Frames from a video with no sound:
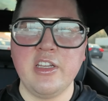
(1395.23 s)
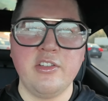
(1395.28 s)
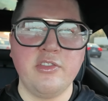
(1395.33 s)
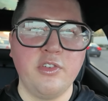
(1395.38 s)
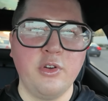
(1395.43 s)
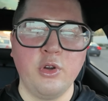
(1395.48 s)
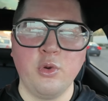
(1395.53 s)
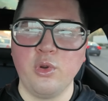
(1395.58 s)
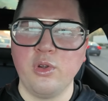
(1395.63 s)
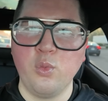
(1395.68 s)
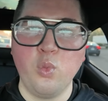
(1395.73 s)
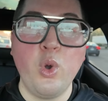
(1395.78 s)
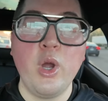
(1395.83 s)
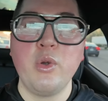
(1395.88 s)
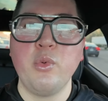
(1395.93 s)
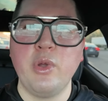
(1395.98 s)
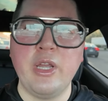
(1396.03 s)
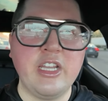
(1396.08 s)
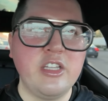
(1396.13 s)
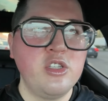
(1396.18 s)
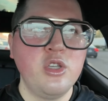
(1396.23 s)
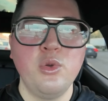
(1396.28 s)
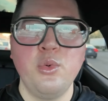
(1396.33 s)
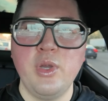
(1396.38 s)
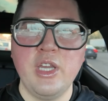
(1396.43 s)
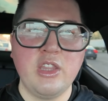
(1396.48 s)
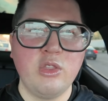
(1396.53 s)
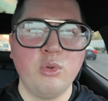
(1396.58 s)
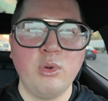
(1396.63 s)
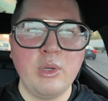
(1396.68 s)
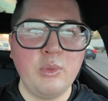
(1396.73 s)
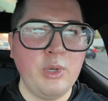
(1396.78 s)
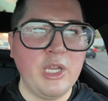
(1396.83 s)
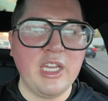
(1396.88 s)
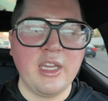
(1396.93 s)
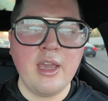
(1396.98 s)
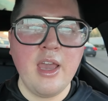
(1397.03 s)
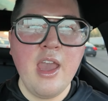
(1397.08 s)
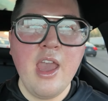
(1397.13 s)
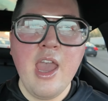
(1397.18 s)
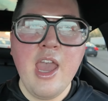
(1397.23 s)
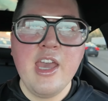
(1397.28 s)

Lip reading: for 1 week, 2 week, 3 week,